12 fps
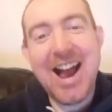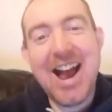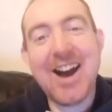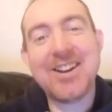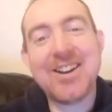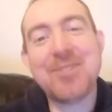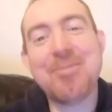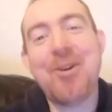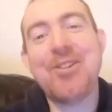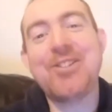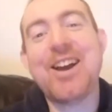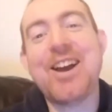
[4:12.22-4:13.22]
I
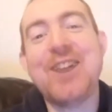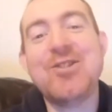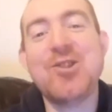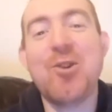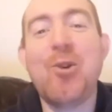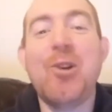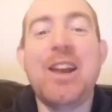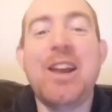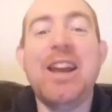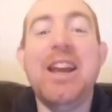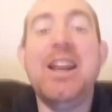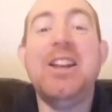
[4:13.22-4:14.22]
suppose, Joel,
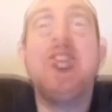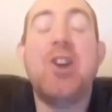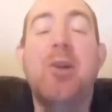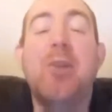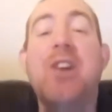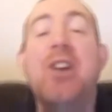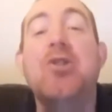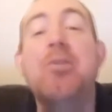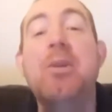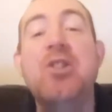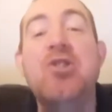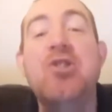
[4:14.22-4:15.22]
in terms of, you
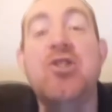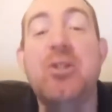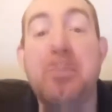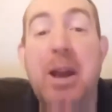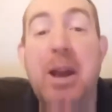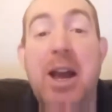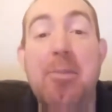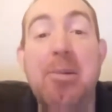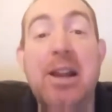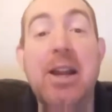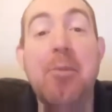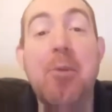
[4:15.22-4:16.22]
mentioned
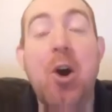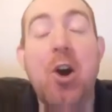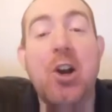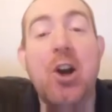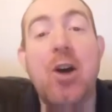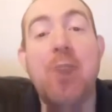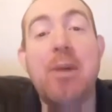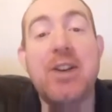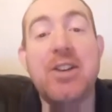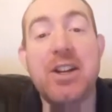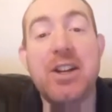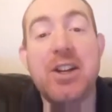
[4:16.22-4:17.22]
playing Mortal Kombat
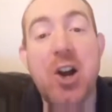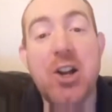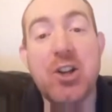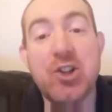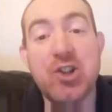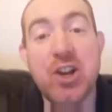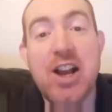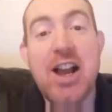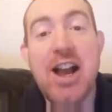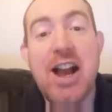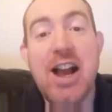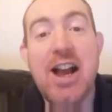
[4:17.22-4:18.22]
in college,
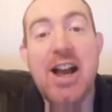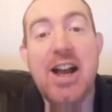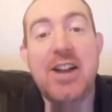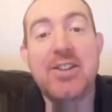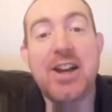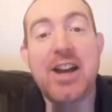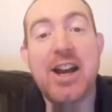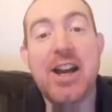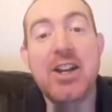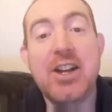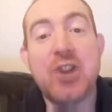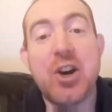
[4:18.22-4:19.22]
and
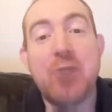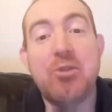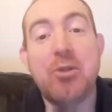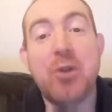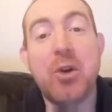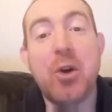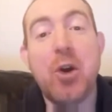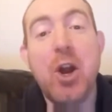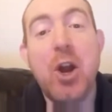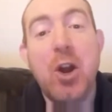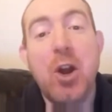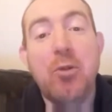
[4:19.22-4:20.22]
in terms of your
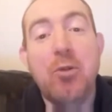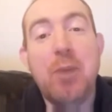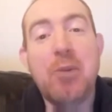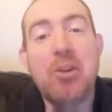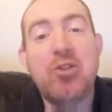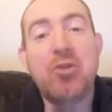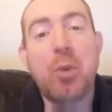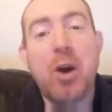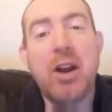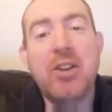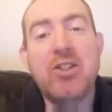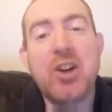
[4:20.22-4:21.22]
memories, well,
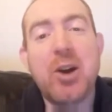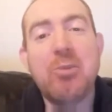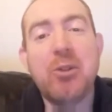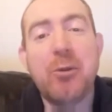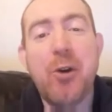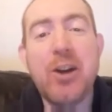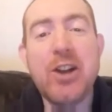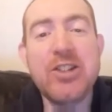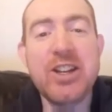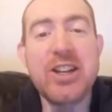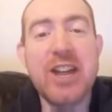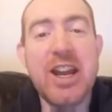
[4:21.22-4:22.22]
in terms of
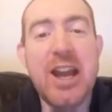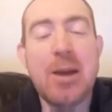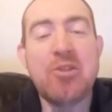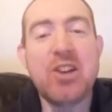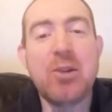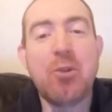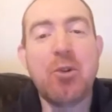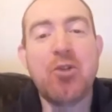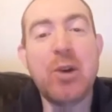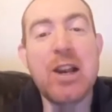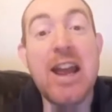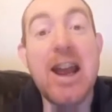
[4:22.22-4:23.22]
fighting games, it was
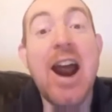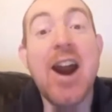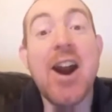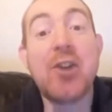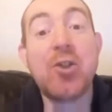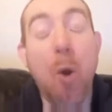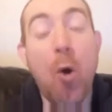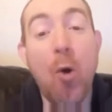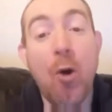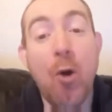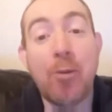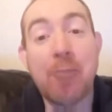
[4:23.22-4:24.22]
really
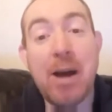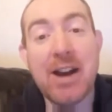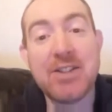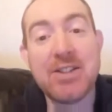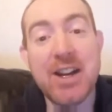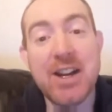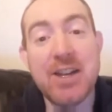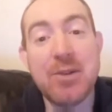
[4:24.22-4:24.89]
hardcore back then.